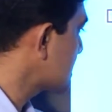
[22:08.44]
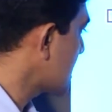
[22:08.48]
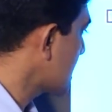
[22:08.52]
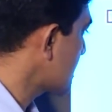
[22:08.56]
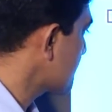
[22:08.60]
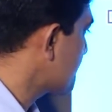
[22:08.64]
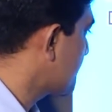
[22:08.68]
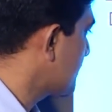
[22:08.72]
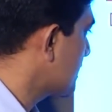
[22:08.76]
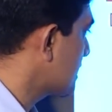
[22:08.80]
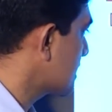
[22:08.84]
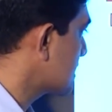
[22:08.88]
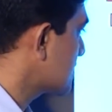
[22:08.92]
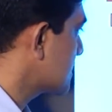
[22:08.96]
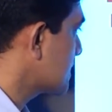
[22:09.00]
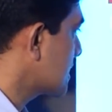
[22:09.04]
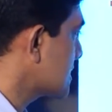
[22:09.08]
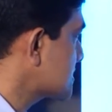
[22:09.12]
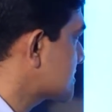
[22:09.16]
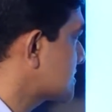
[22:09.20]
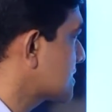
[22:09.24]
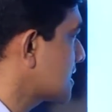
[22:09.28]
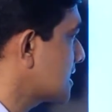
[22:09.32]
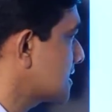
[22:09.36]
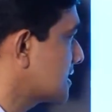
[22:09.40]
therefore
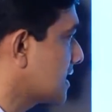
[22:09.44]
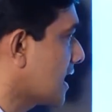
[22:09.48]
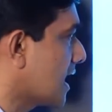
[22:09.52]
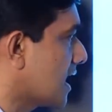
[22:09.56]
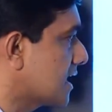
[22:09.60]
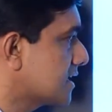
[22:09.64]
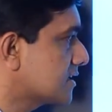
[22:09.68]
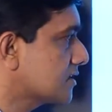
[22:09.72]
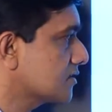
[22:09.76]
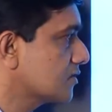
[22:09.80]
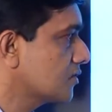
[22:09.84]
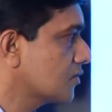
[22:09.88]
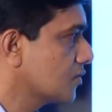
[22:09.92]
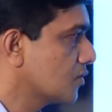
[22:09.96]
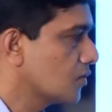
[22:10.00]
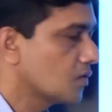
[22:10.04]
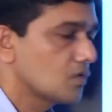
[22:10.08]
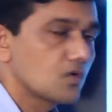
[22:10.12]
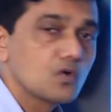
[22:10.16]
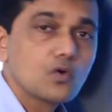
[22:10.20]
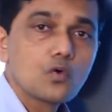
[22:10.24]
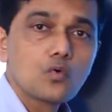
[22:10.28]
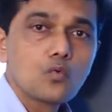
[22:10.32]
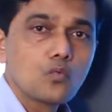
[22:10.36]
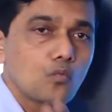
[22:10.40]
necessary that
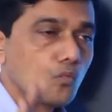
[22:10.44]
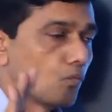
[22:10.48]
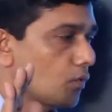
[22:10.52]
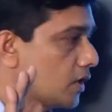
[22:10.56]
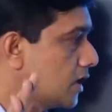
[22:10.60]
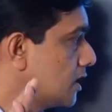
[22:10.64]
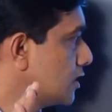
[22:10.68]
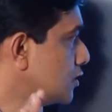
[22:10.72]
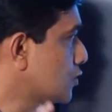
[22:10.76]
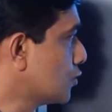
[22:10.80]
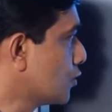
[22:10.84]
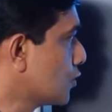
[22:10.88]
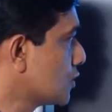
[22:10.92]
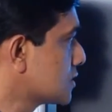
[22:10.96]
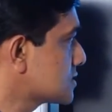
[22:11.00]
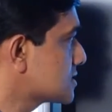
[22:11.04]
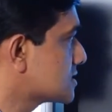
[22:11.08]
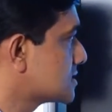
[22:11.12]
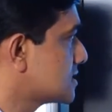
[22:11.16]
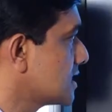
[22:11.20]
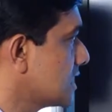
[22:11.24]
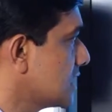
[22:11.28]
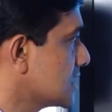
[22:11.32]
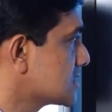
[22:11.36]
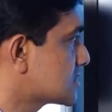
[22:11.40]
we use
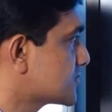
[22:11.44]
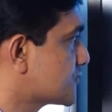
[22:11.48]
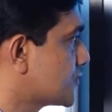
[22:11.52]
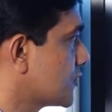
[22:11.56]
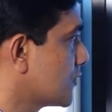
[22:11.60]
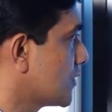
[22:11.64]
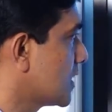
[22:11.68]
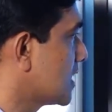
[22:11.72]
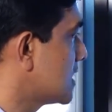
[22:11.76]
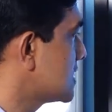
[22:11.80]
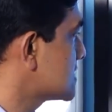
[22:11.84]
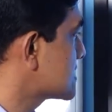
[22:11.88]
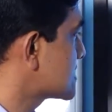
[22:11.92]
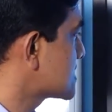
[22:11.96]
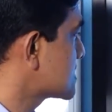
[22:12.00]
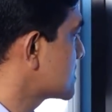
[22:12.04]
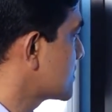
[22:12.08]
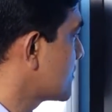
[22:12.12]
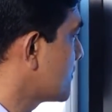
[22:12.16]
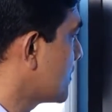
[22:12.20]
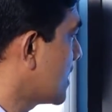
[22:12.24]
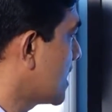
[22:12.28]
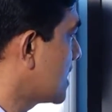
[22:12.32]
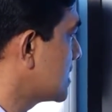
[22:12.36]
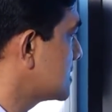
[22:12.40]
these
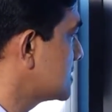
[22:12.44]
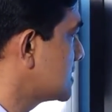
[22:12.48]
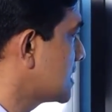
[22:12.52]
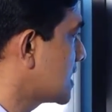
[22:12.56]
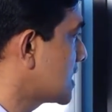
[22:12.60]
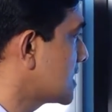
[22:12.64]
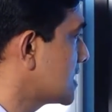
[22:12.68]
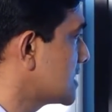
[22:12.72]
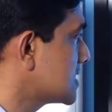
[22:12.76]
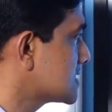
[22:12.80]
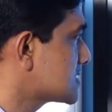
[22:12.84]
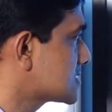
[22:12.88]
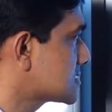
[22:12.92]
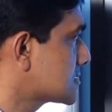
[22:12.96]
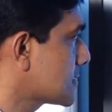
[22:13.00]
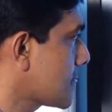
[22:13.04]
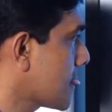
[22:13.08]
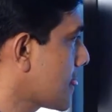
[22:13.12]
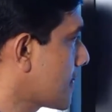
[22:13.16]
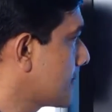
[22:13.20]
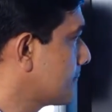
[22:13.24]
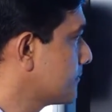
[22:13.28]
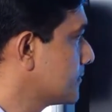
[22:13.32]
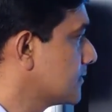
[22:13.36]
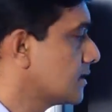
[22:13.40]
fuels when there is
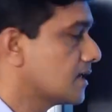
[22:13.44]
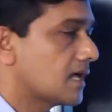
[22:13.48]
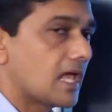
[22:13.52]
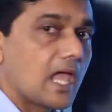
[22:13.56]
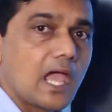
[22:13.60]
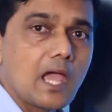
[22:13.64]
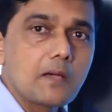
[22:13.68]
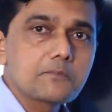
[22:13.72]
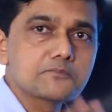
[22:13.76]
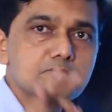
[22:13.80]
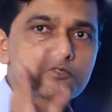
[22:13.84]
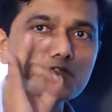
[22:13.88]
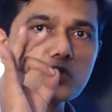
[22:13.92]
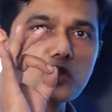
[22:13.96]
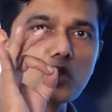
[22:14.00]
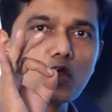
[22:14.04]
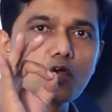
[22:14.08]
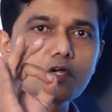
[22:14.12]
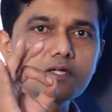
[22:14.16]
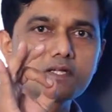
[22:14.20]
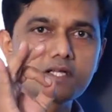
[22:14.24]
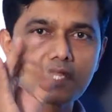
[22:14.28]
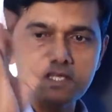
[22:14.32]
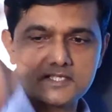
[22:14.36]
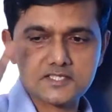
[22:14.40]

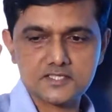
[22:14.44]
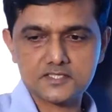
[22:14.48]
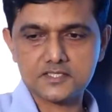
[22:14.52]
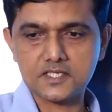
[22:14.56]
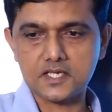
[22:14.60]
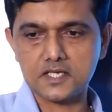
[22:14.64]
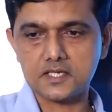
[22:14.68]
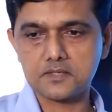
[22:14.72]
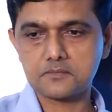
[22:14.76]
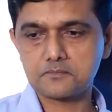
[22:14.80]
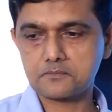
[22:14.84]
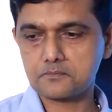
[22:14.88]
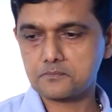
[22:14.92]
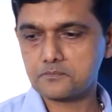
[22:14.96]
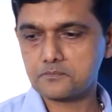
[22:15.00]
absolute necessary.